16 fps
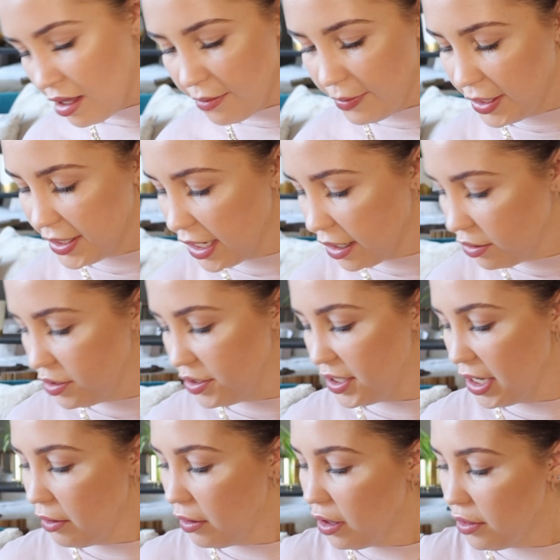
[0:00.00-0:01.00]
because I
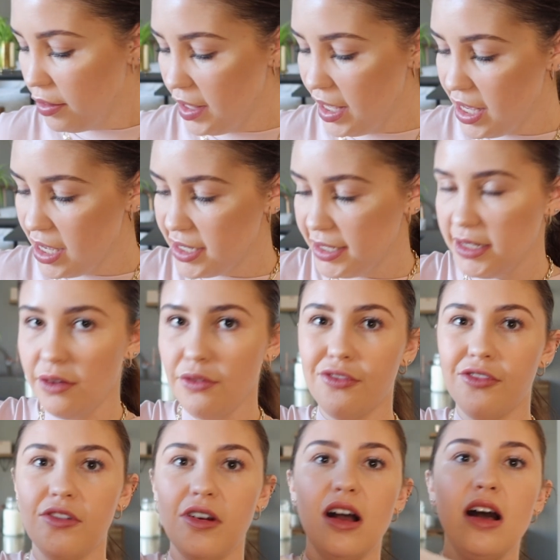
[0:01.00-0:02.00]
also got these
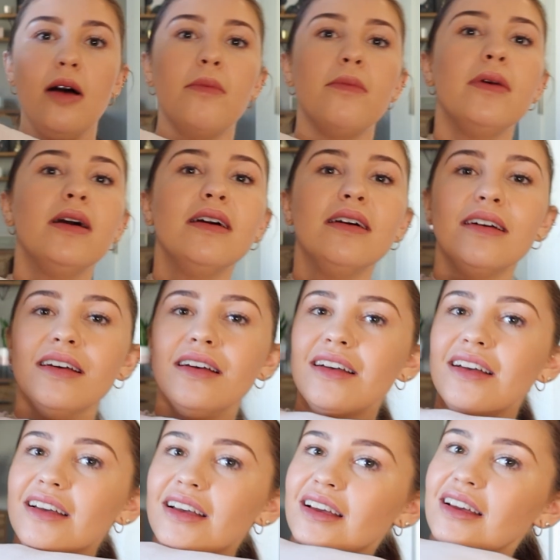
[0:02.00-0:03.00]
from
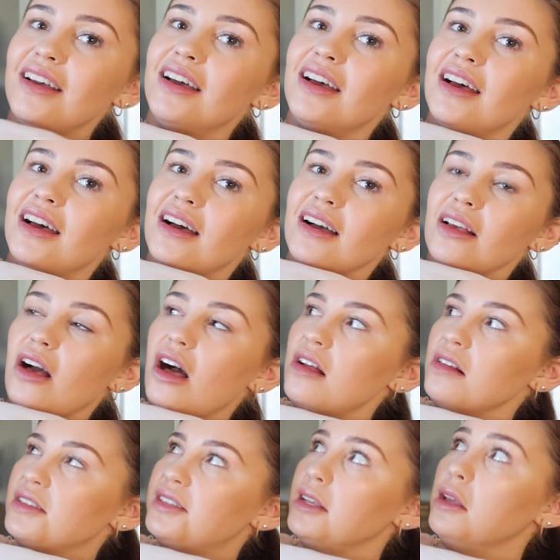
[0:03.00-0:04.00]

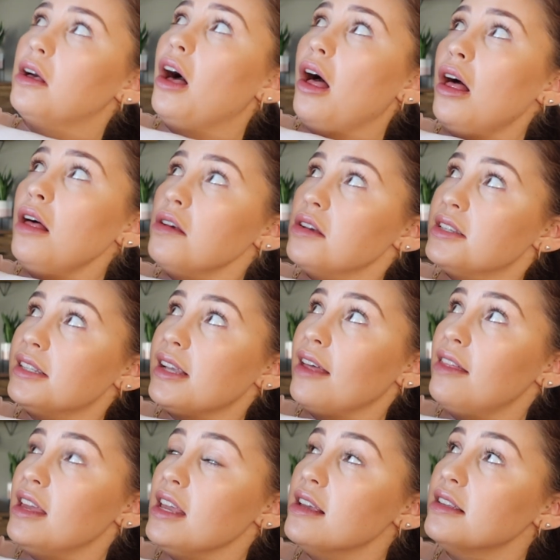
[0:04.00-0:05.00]
Cox & Cox, I
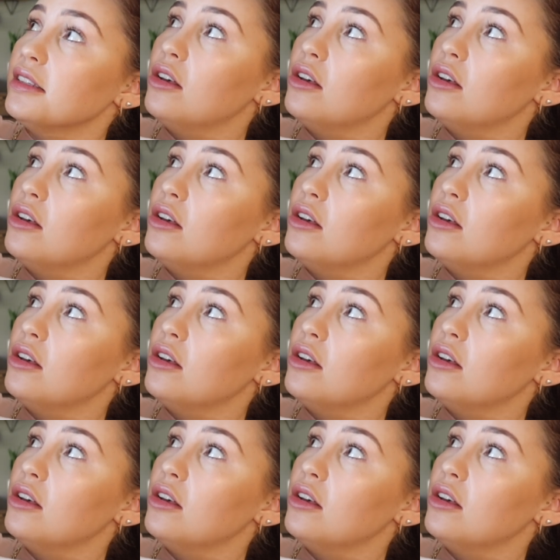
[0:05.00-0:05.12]
think it's